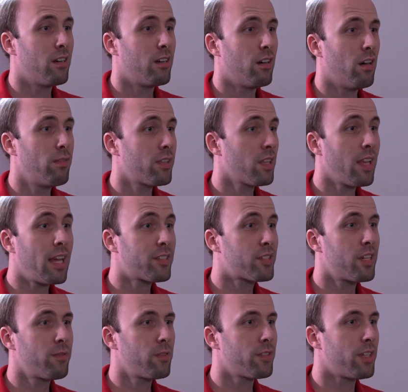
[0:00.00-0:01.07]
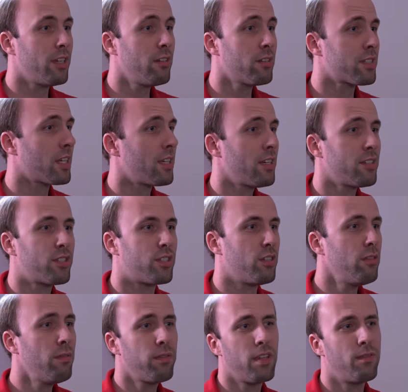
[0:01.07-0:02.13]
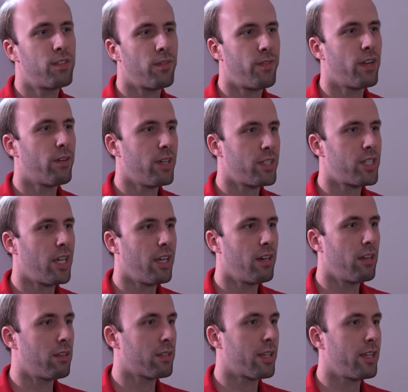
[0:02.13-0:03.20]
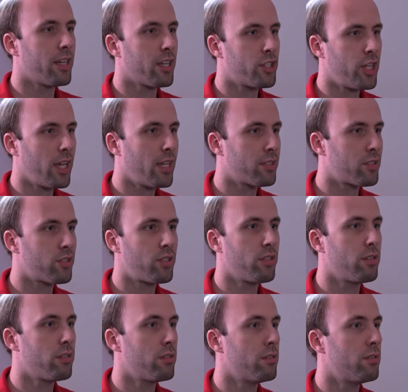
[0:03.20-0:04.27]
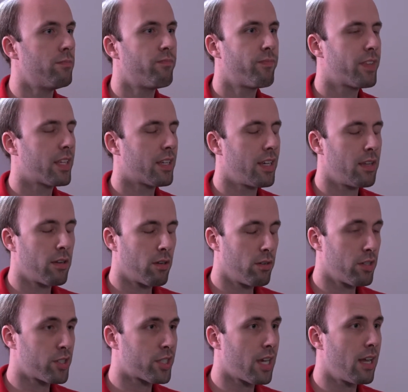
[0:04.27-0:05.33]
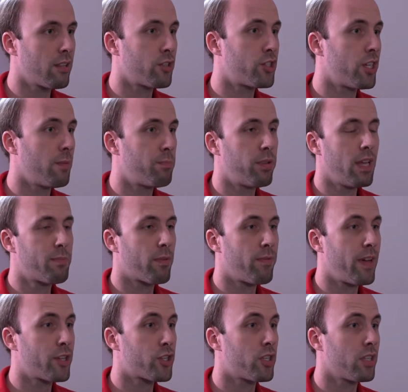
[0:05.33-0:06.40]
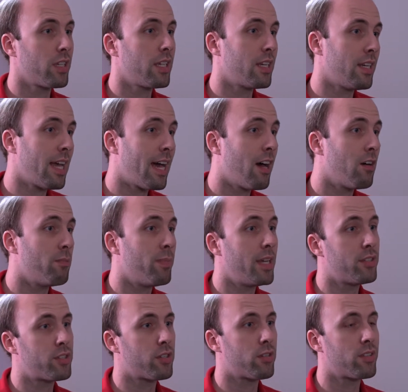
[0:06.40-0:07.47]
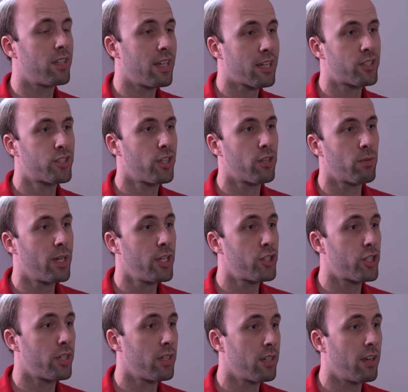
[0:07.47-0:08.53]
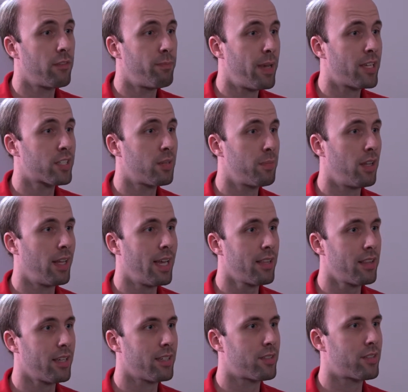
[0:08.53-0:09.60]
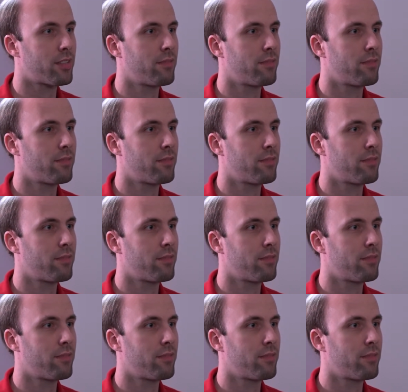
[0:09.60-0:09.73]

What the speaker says: over the last several years, I guess you've lived a fairy tale, getting a chance to earn a scholarship, play professionally, and now mentor the next generation of basketball athletes.